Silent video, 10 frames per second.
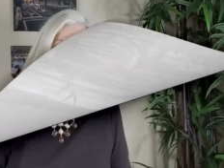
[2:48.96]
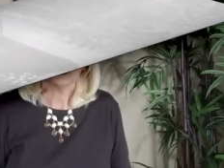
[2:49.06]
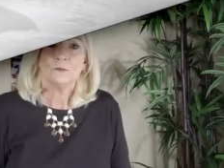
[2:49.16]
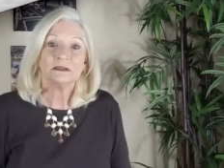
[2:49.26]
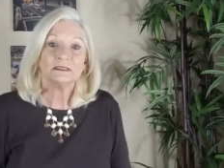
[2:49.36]

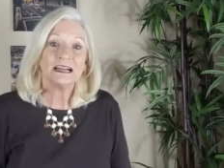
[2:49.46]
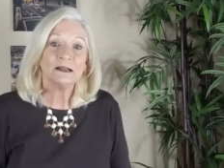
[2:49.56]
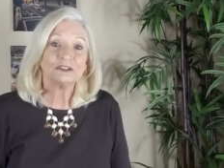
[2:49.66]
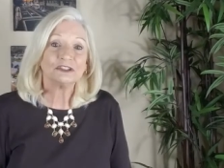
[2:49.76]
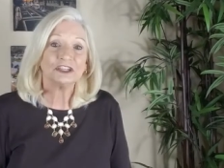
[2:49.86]
But times are
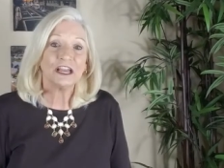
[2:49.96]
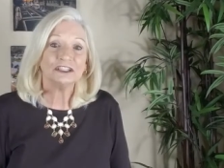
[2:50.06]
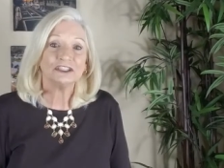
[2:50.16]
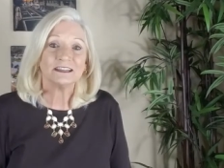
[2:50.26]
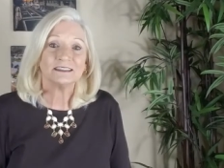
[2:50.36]

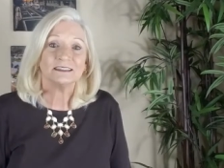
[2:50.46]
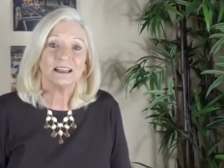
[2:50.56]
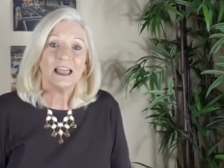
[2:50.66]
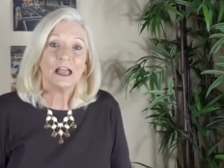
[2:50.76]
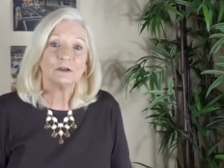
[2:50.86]
changing,
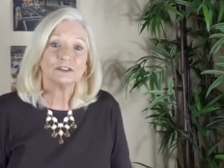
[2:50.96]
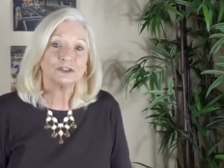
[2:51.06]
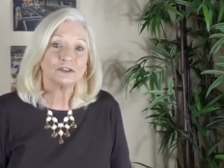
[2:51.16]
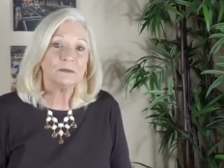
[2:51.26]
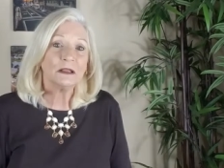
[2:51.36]
and with
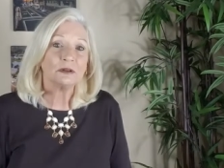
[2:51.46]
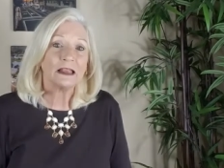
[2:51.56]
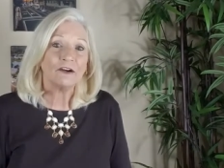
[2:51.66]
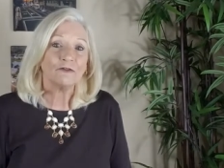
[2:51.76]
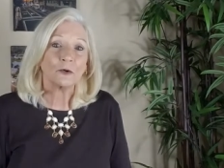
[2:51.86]
streaming
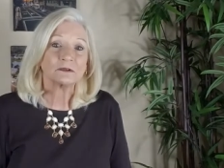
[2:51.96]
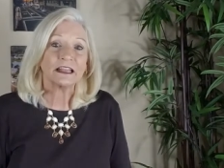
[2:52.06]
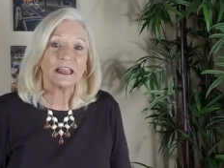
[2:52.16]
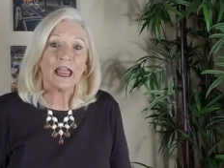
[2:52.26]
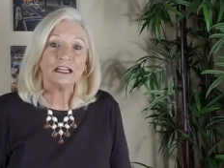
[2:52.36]
platforms like
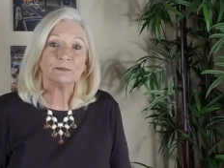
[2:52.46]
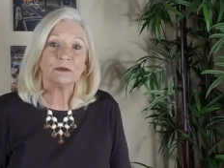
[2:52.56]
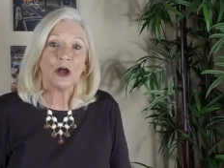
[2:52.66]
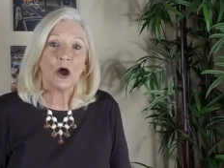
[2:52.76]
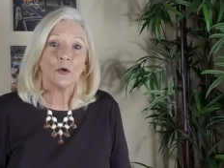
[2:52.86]
H B
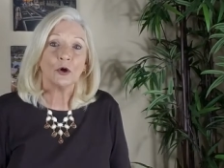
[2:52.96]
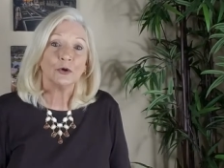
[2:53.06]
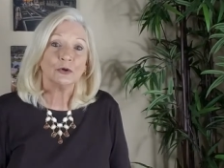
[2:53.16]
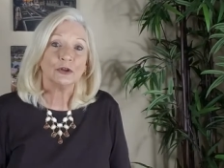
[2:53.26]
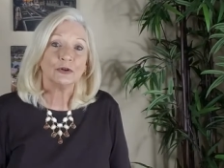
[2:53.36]
O,
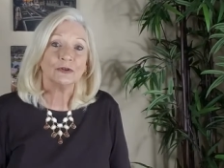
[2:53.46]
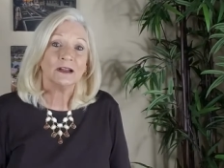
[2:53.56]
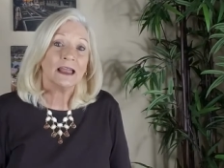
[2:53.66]
Hulu, and